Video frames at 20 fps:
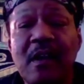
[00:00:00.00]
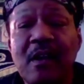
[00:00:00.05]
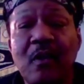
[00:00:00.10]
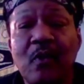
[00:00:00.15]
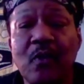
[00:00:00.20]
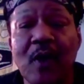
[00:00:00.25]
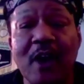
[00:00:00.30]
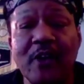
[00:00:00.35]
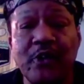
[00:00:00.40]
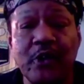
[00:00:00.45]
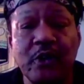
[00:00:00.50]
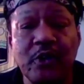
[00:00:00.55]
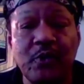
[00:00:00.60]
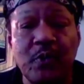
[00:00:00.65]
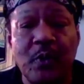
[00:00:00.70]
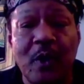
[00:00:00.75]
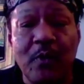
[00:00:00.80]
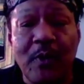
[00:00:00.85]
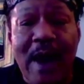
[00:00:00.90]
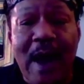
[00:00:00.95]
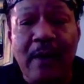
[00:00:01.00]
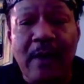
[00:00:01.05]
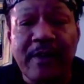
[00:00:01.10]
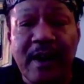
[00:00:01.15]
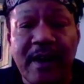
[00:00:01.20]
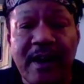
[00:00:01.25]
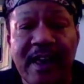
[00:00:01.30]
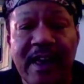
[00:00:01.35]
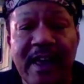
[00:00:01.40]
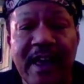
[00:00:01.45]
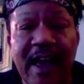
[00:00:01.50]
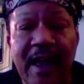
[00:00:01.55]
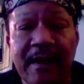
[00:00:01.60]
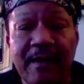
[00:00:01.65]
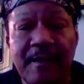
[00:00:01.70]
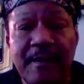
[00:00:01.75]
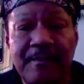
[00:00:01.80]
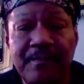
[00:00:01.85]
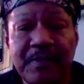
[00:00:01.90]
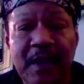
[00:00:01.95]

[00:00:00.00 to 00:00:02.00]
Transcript: Russians were routed again.